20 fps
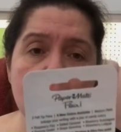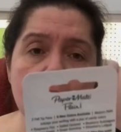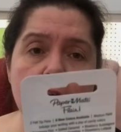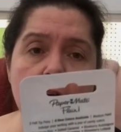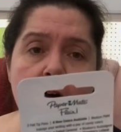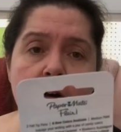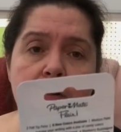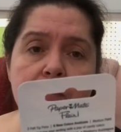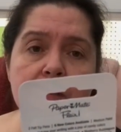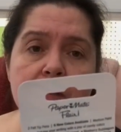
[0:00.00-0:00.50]
uh,
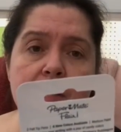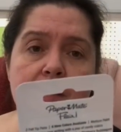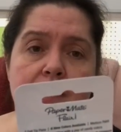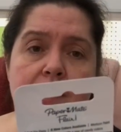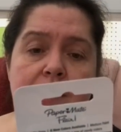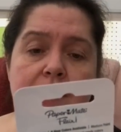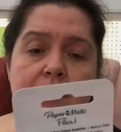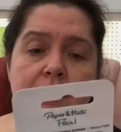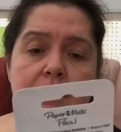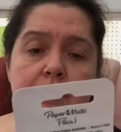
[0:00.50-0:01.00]
are
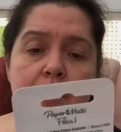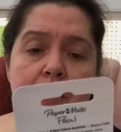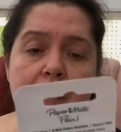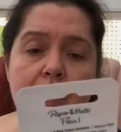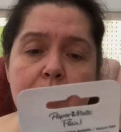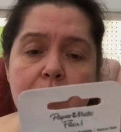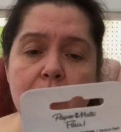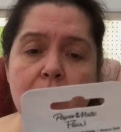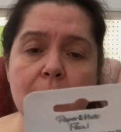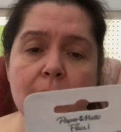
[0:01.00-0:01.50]
these
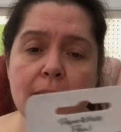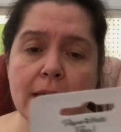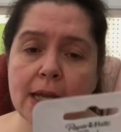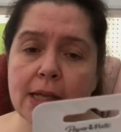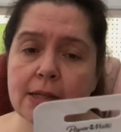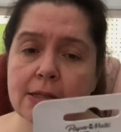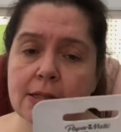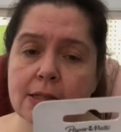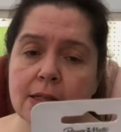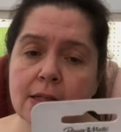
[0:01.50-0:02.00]

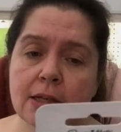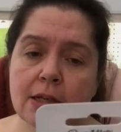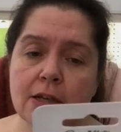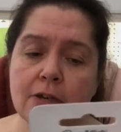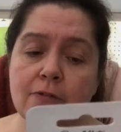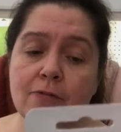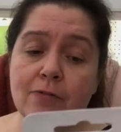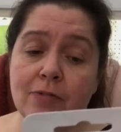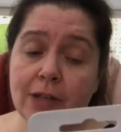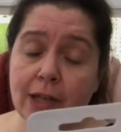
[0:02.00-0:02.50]
Papermate
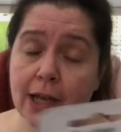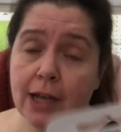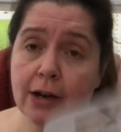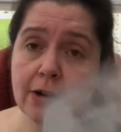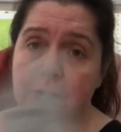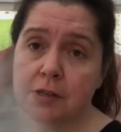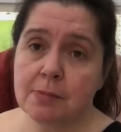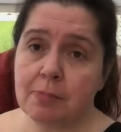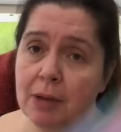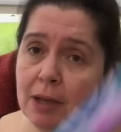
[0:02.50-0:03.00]

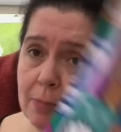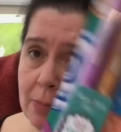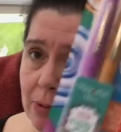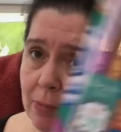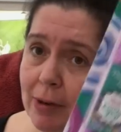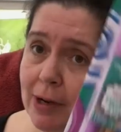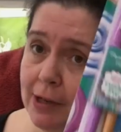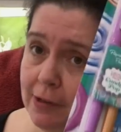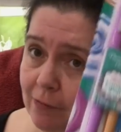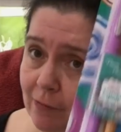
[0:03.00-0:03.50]
Flairs,
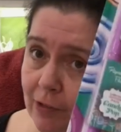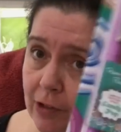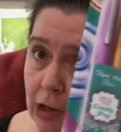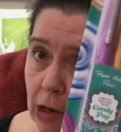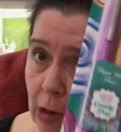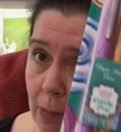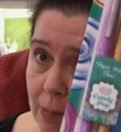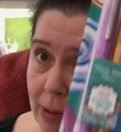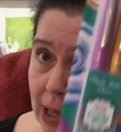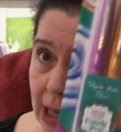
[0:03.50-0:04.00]
Papermate
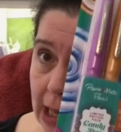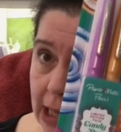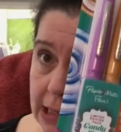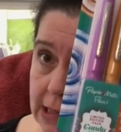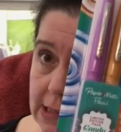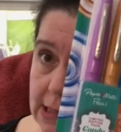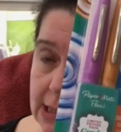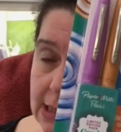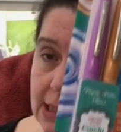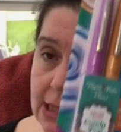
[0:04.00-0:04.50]
Flair
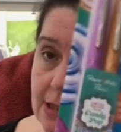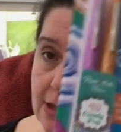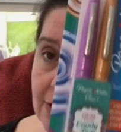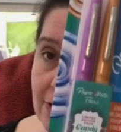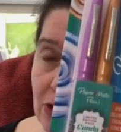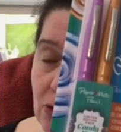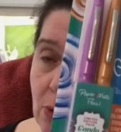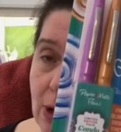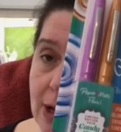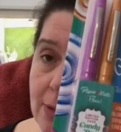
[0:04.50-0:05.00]
pens. These
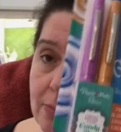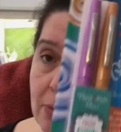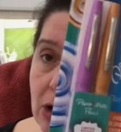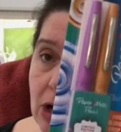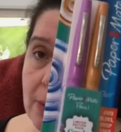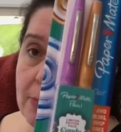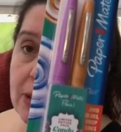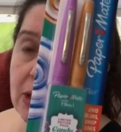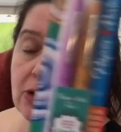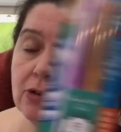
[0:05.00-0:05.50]
are quite
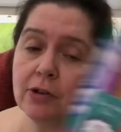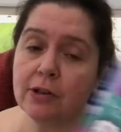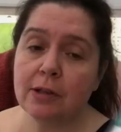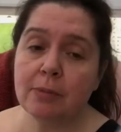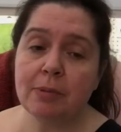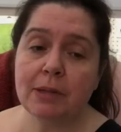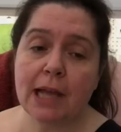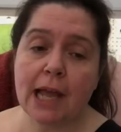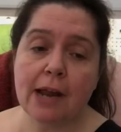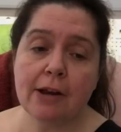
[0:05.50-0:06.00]
popular in
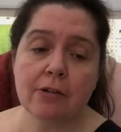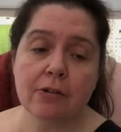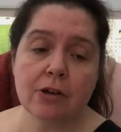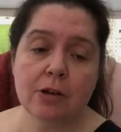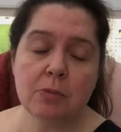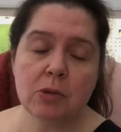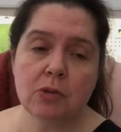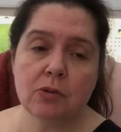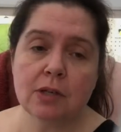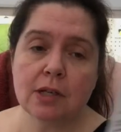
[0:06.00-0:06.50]
the planner
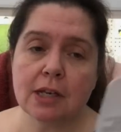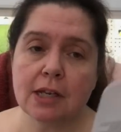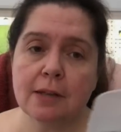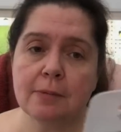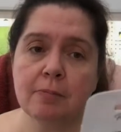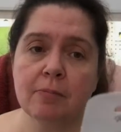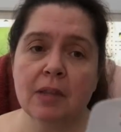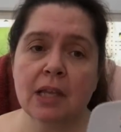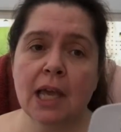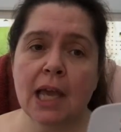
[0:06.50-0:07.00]

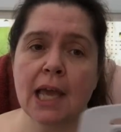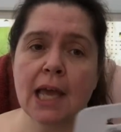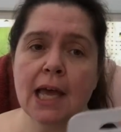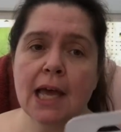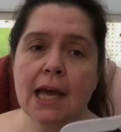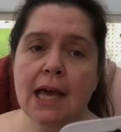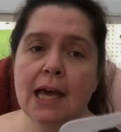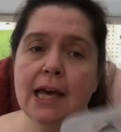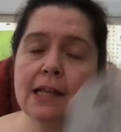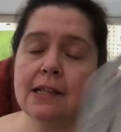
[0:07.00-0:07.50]
community.
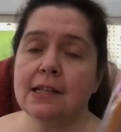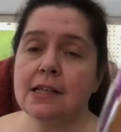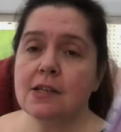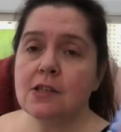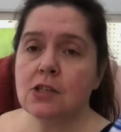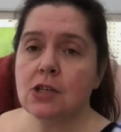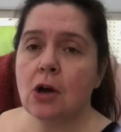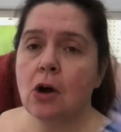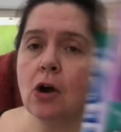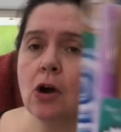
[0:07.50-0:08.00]
And
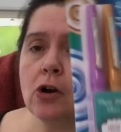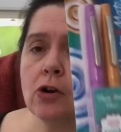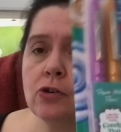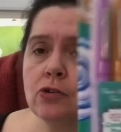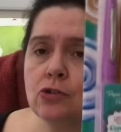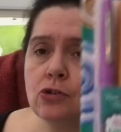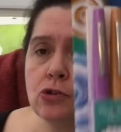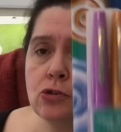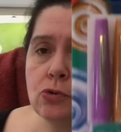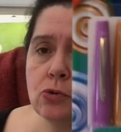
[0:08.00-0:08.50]
these are
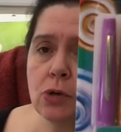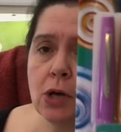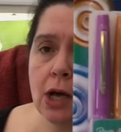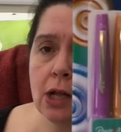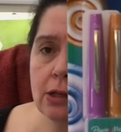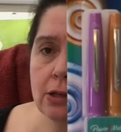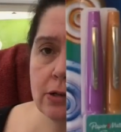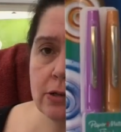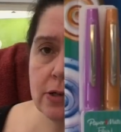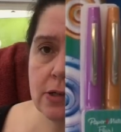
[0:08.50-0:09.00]
new
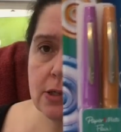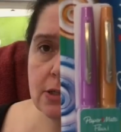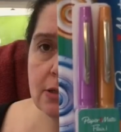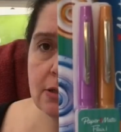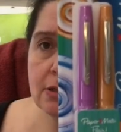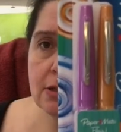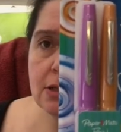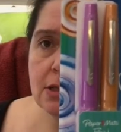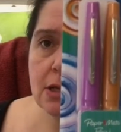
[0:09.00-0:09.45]
colors.